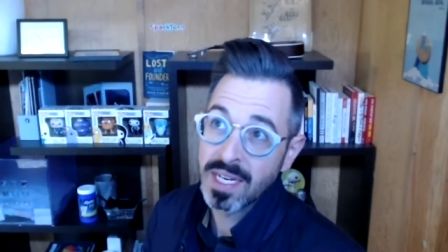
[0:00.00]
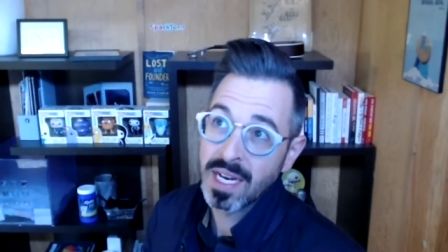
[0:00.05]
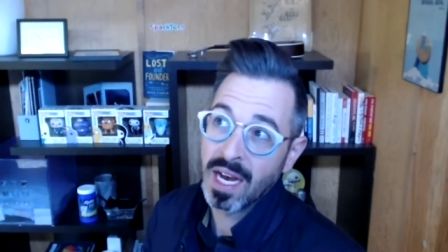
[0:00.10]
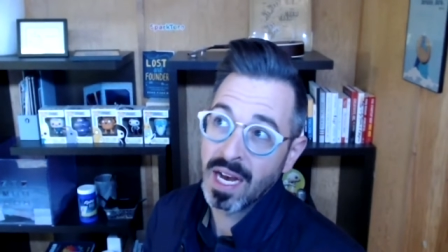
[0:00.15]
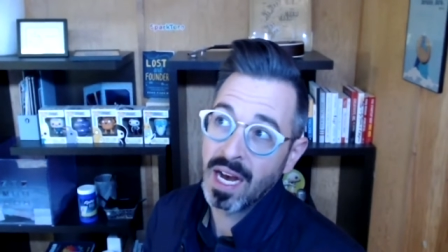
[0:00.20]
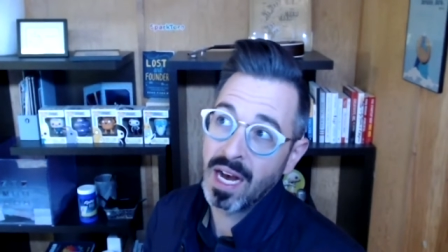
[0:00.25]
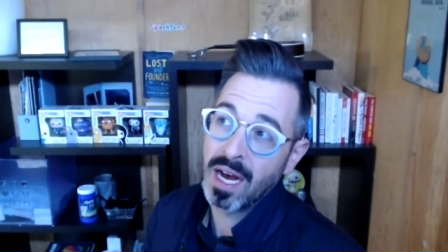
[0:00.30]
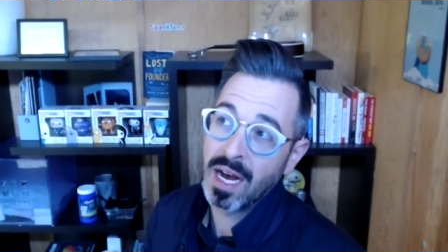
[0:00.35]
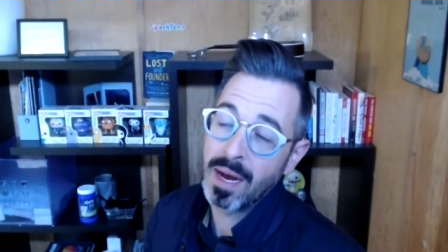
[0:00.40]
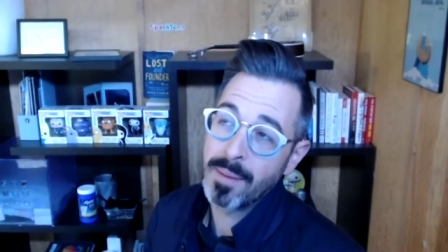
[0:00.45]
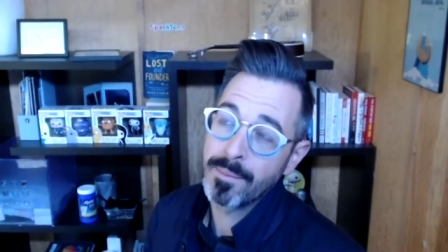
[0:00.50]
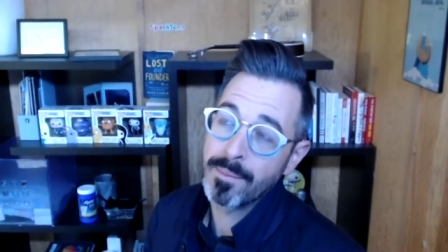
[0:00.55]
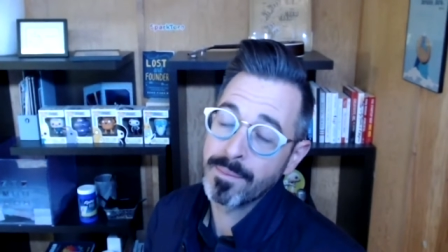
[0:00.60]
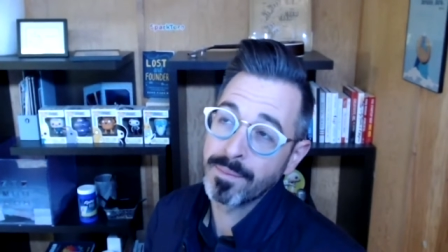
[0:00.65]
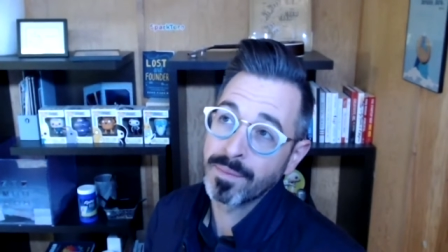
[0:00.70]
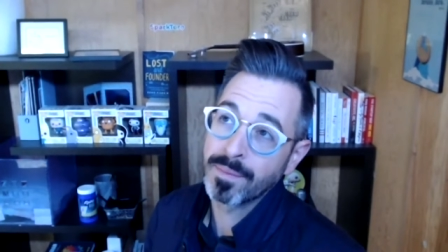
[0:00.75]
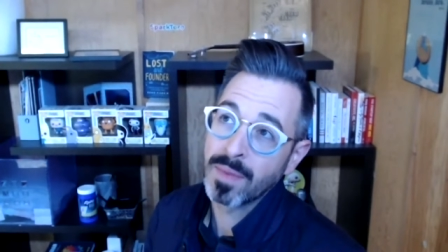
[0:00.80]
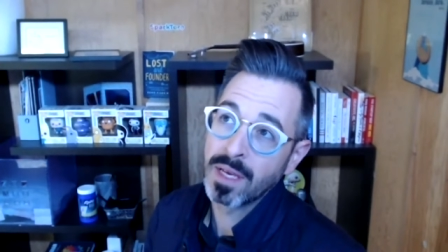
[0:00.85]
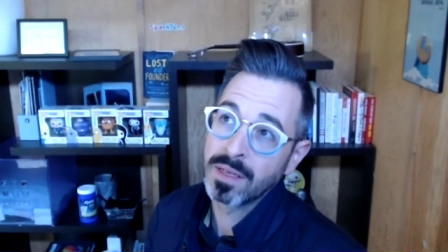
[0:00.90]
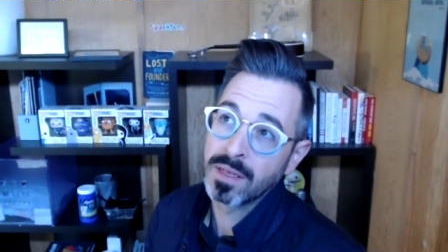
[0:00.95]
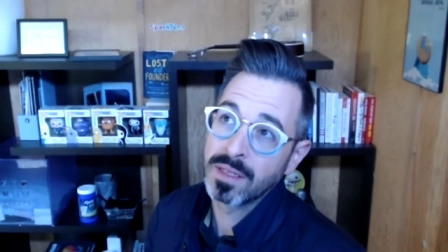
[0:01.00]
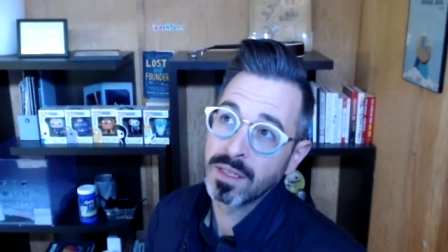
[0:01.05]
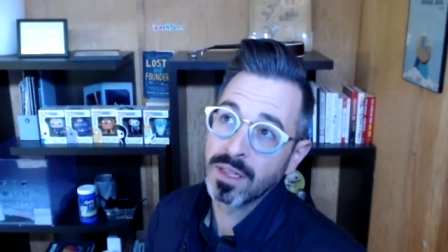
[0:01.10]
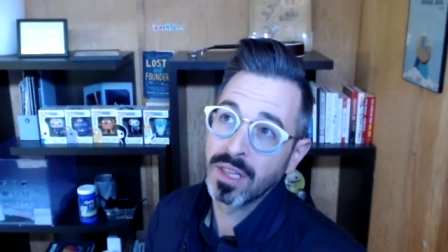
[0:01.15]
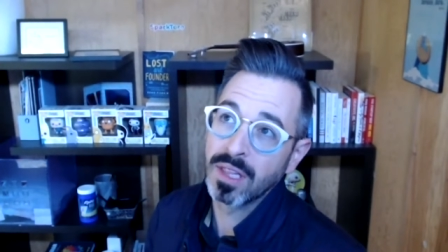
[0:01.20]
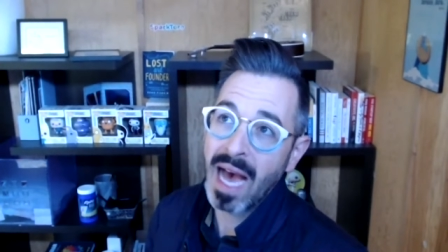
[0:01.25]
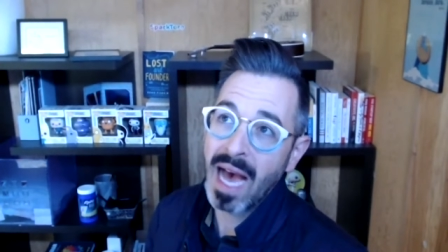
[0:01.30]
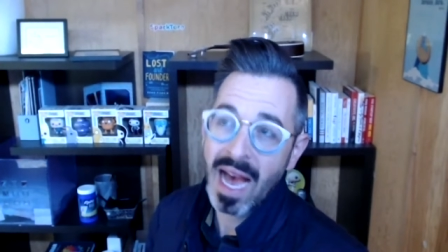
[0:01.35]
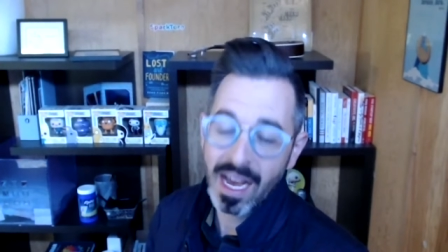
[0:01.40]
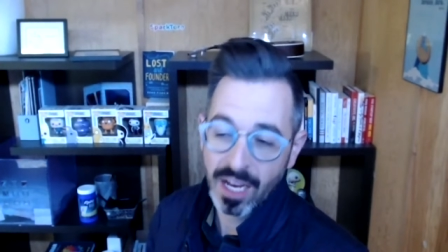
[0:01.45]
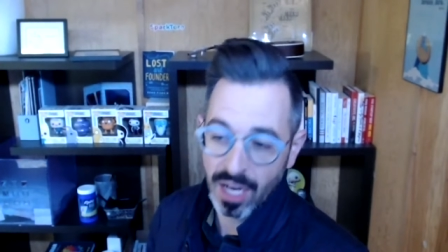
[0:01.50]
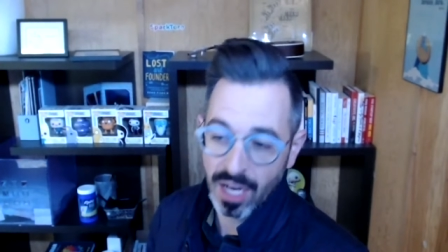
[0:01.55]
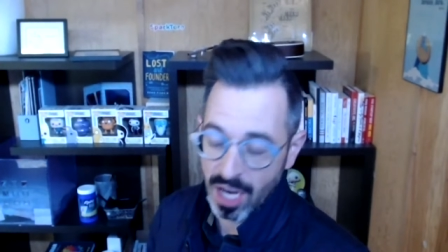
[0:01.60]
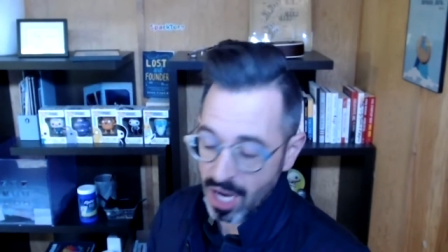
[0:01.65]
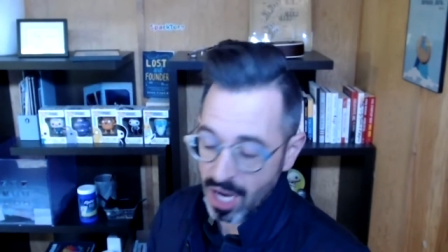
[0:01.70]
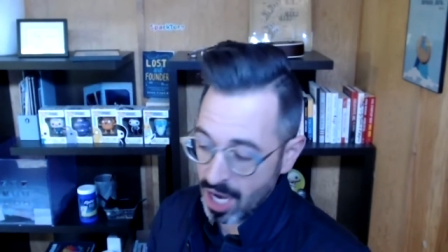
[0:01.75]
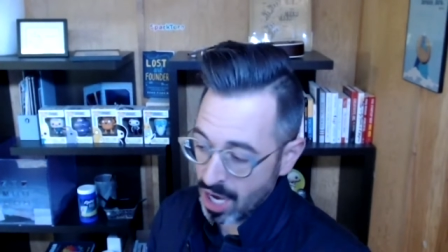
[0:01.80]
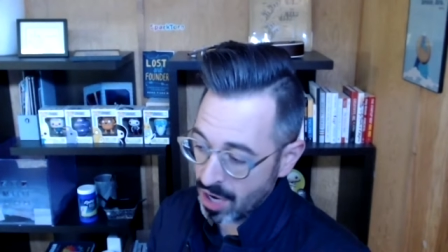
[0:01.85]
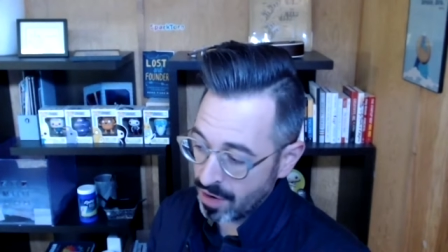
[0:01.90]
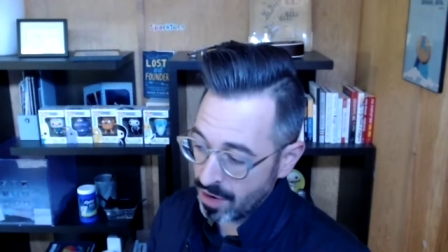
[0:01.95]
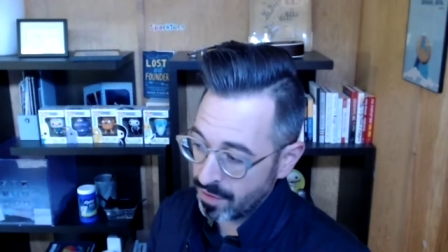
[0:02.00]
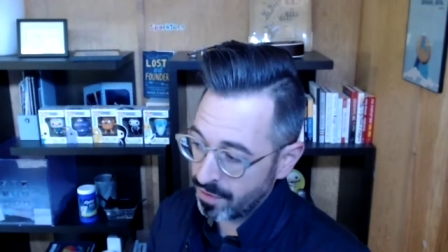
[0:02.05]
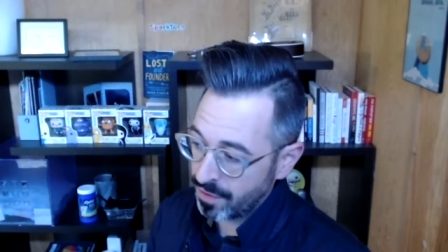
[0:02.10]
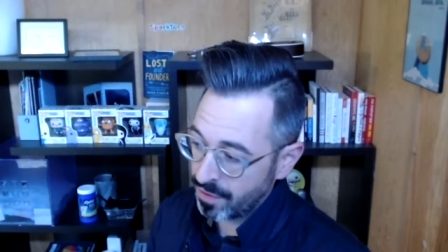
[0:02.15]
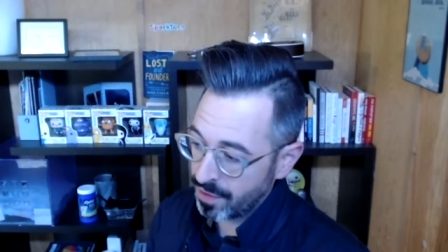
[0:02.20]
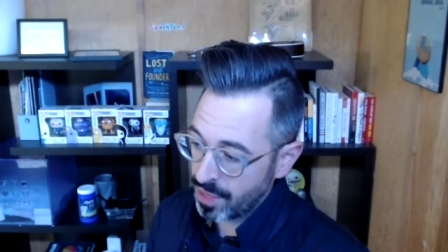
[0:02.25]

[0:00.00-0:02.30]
um, lack of